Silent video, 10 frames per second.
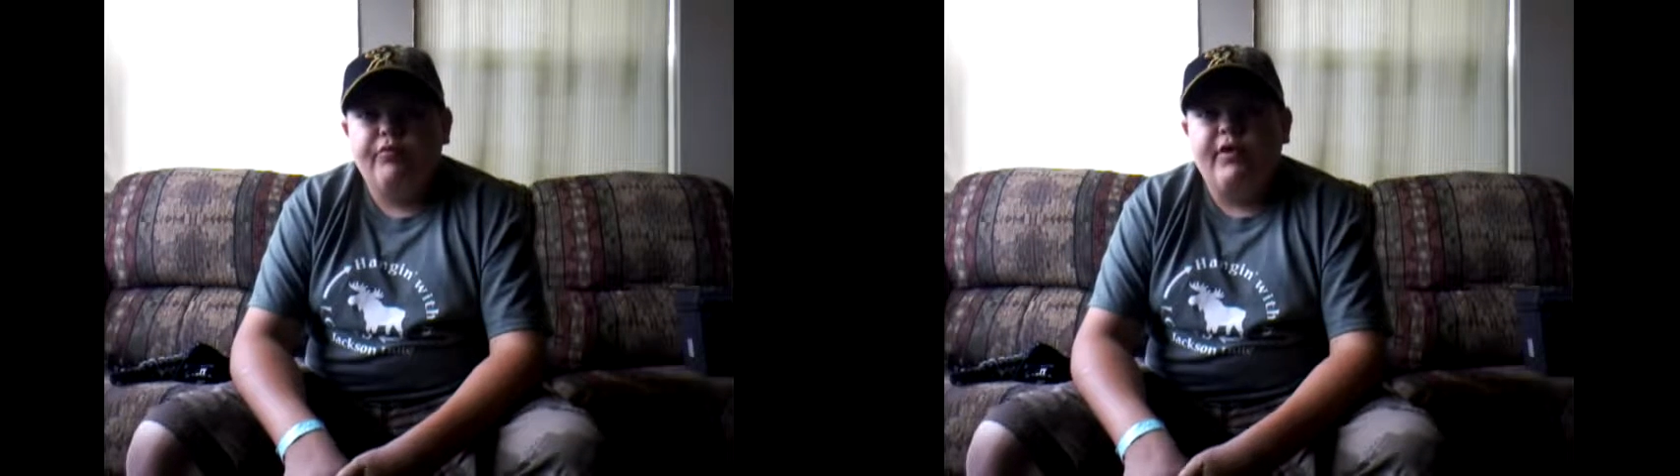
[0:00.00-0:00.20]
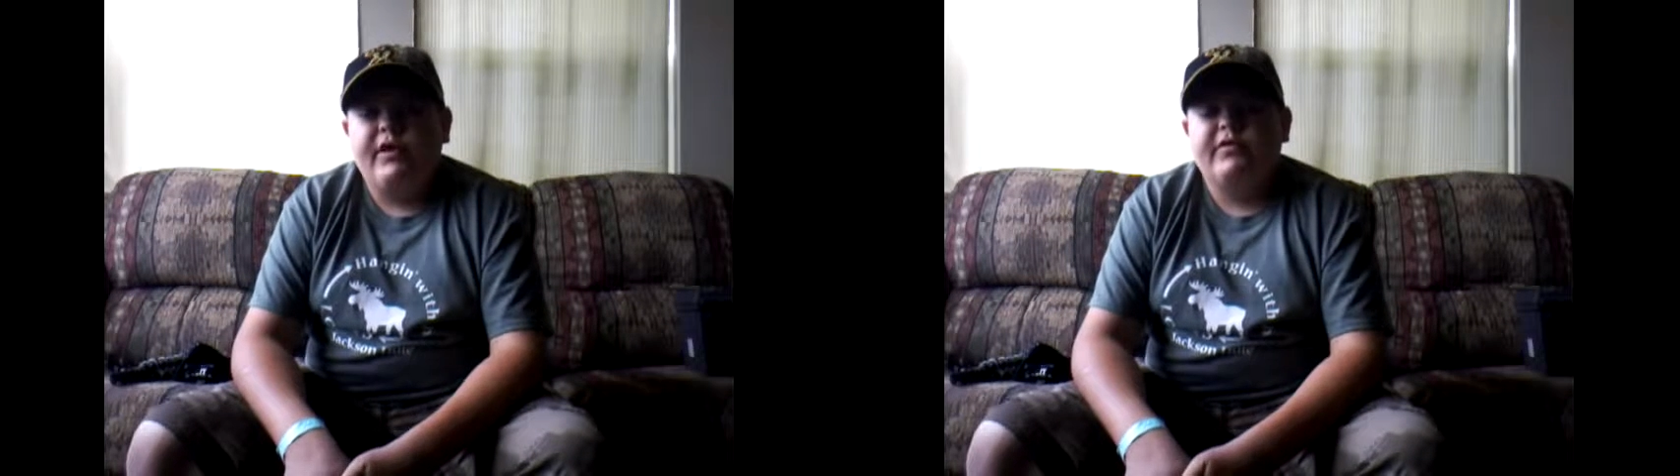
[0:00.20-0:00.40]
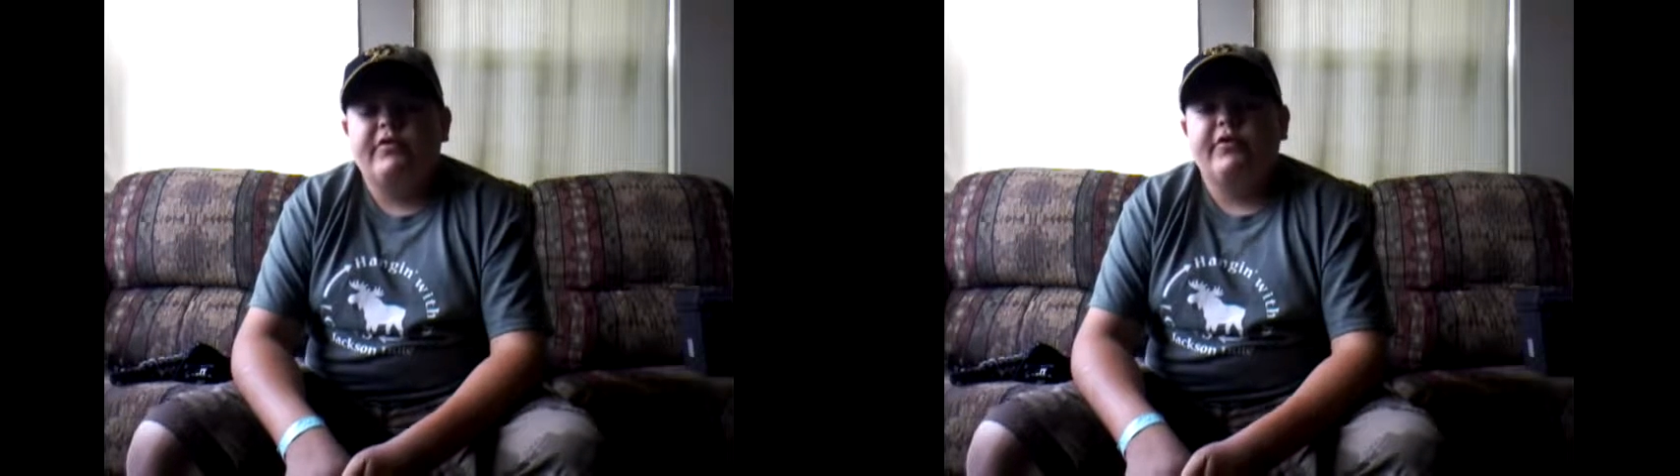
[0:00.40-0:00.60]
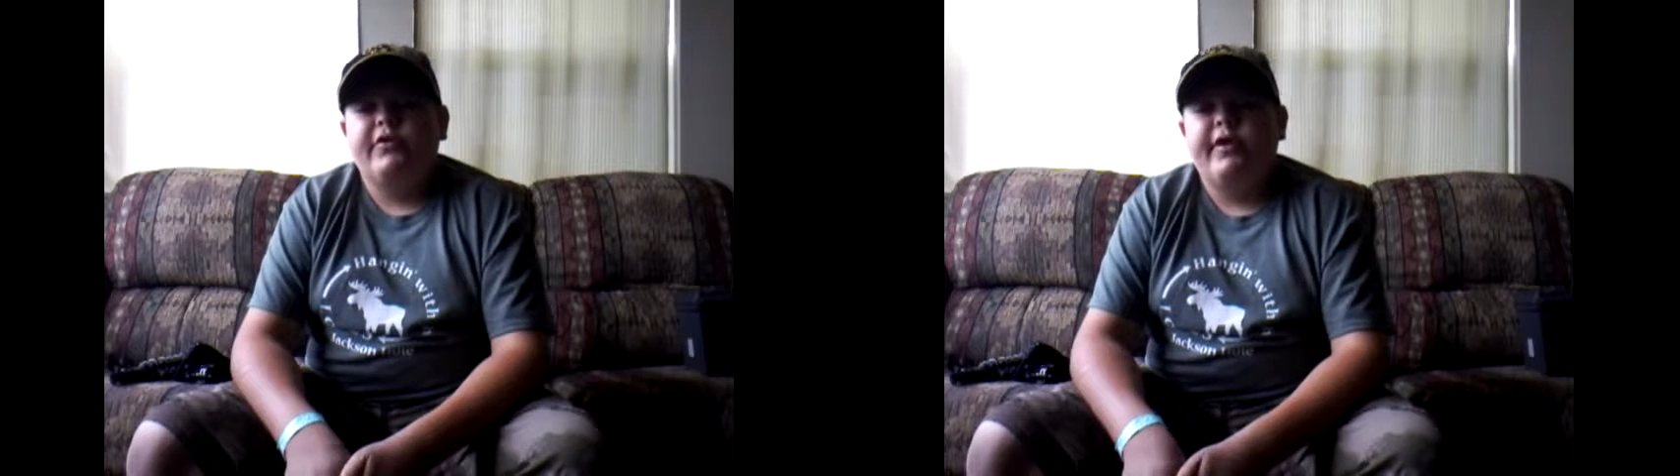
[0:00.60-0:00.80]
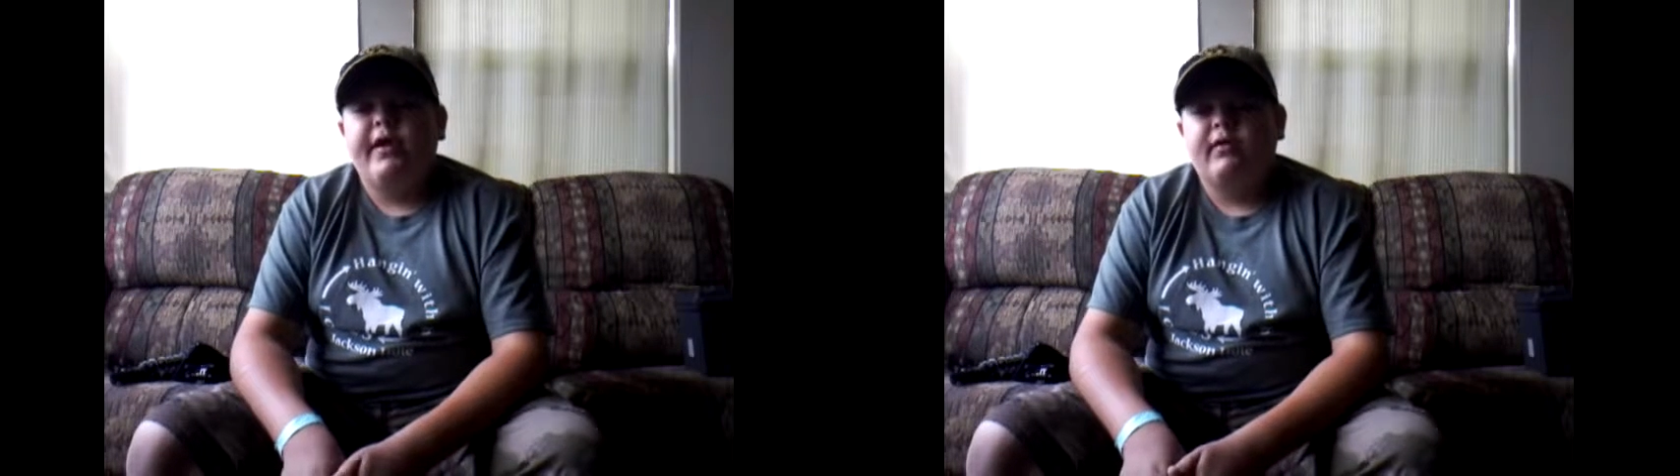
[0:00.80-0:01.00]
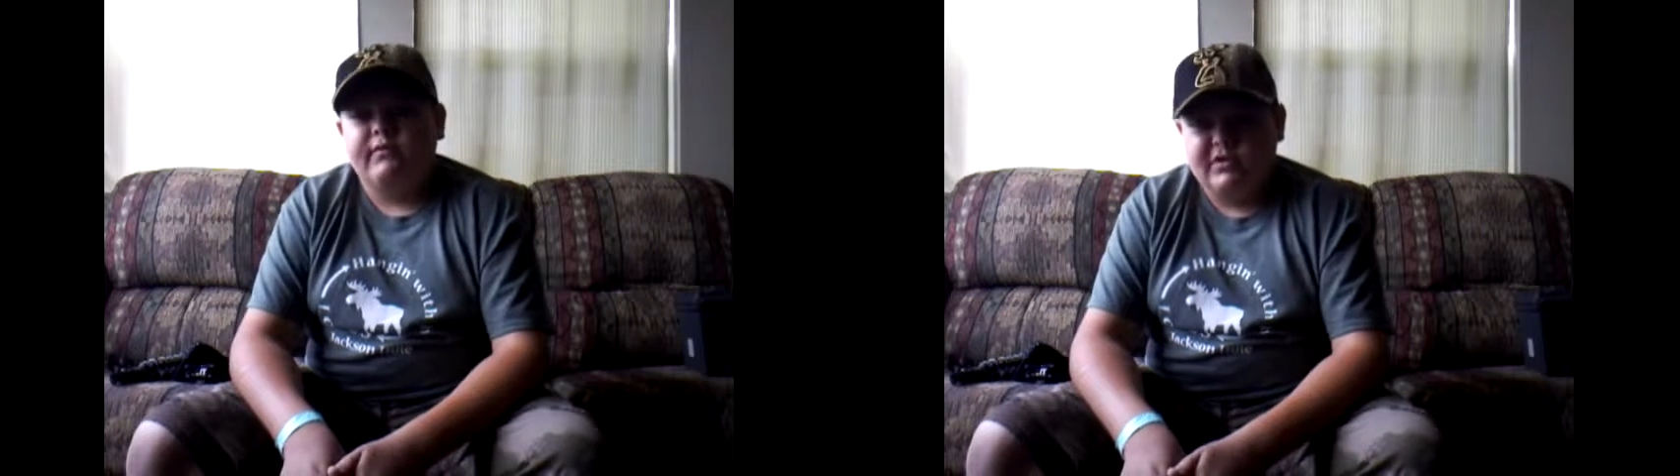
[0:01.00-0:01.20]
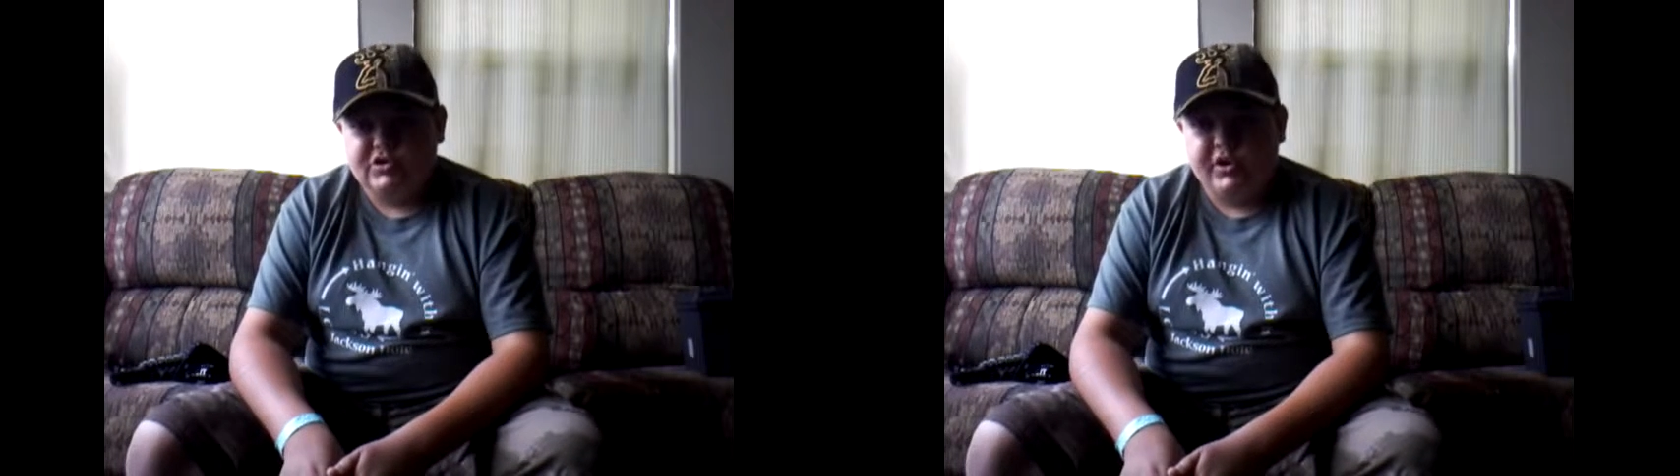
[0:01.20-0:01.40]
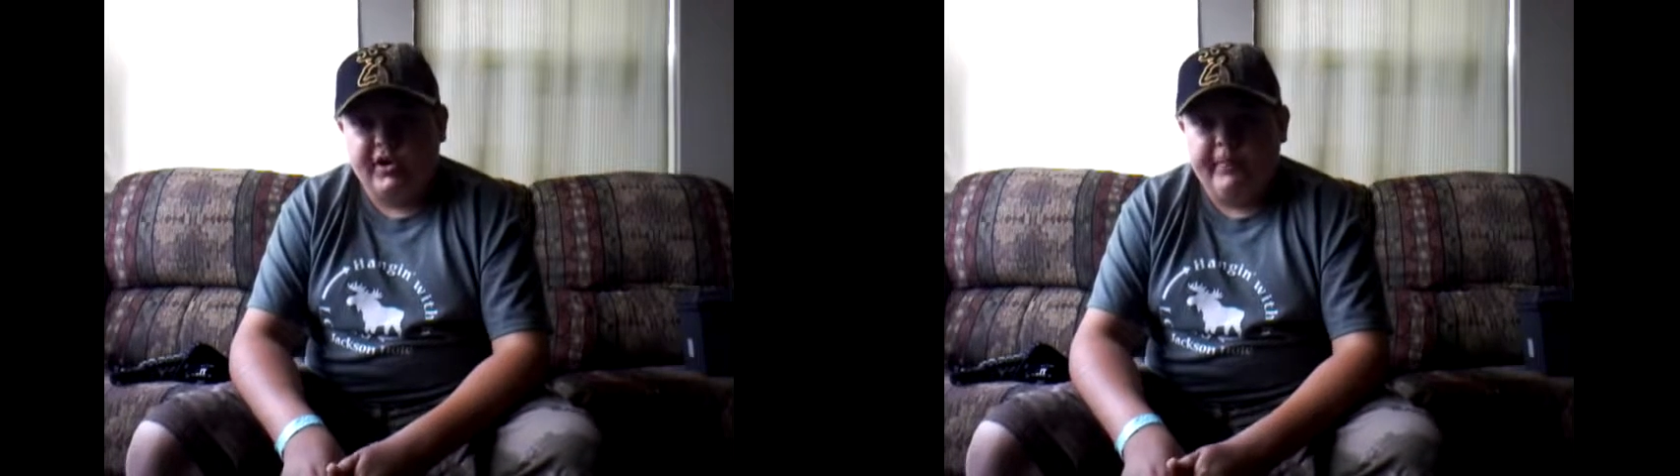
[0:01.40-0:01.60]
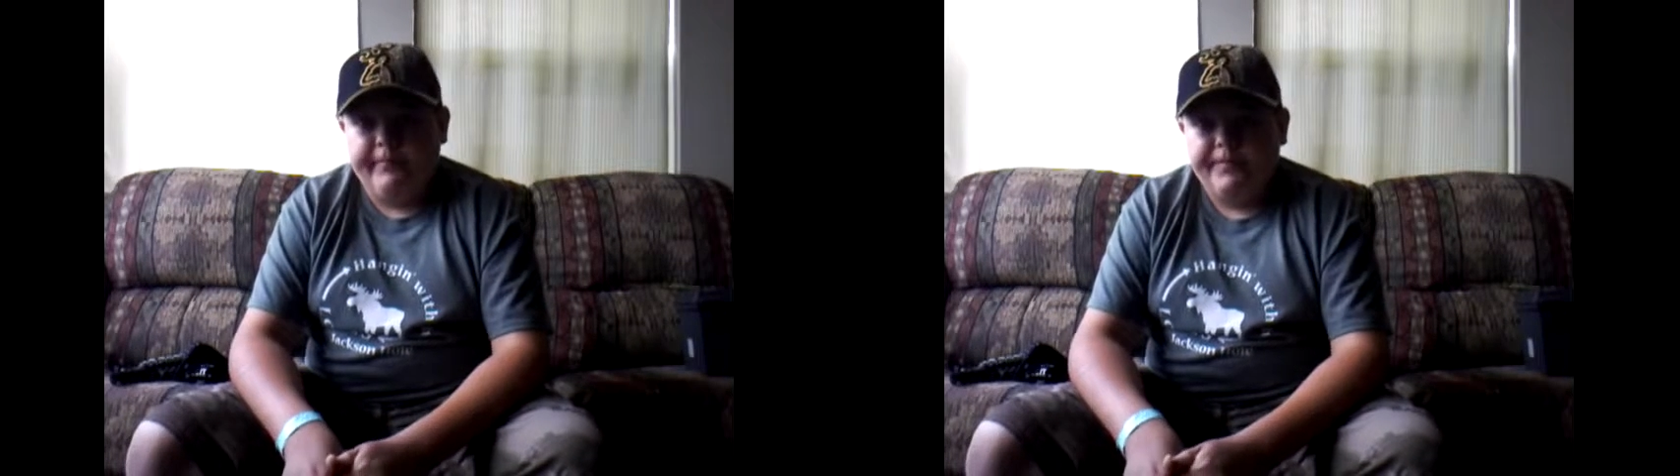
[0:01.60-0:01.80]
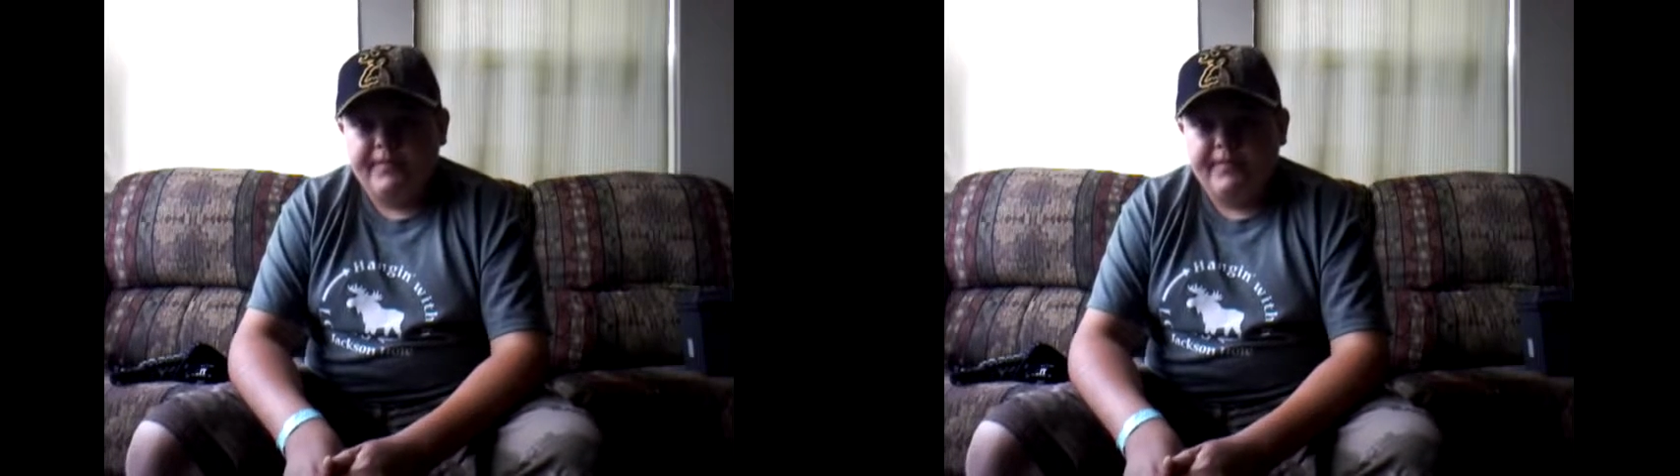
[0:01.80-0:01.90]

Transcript: Predator Adventure Cam.